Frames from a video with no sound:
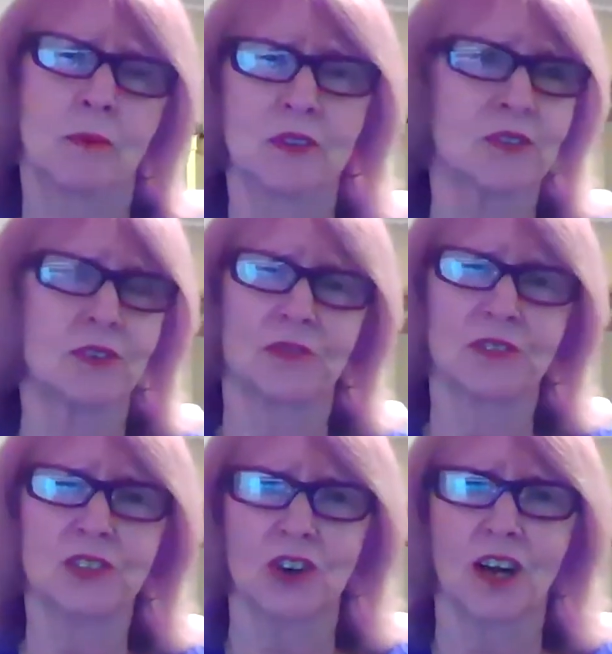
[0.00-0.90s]
with a
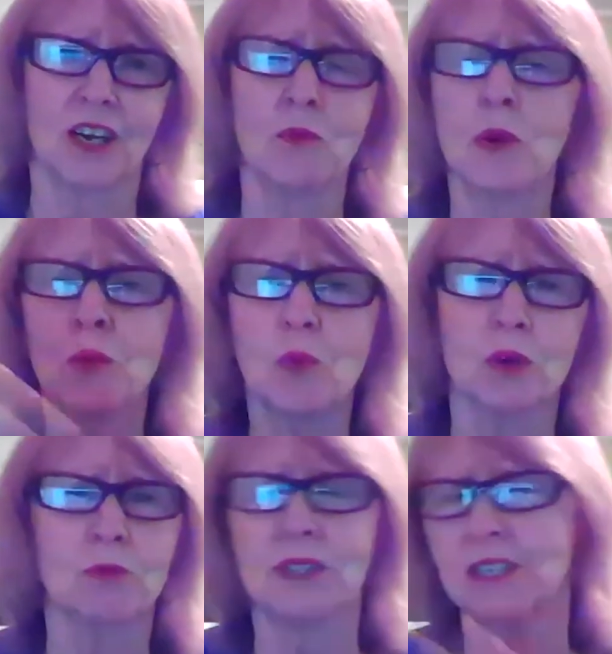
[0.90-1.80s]
service dog, and we
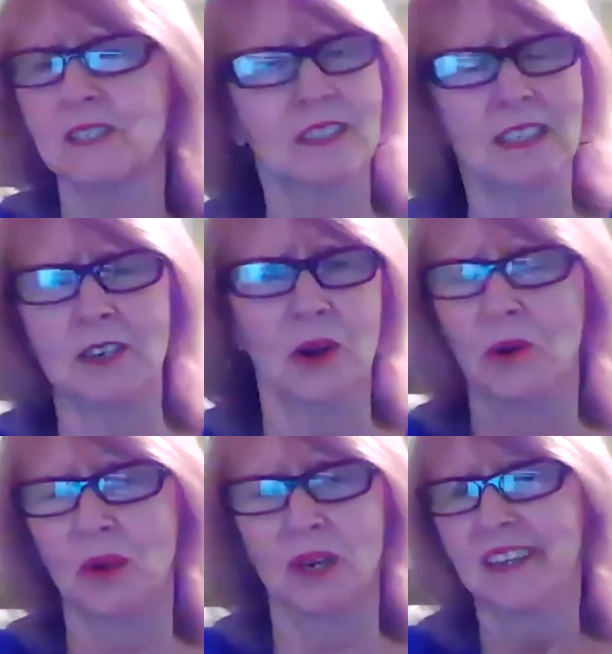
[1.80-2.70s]
worked with the
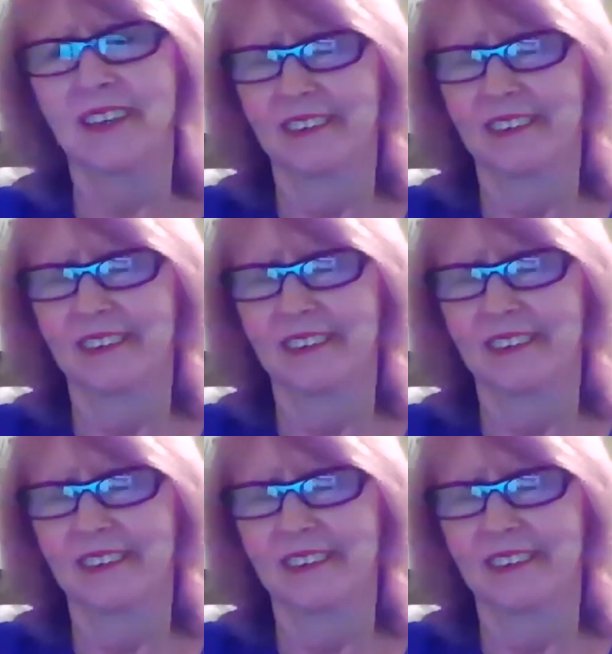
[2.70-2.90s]
casino, and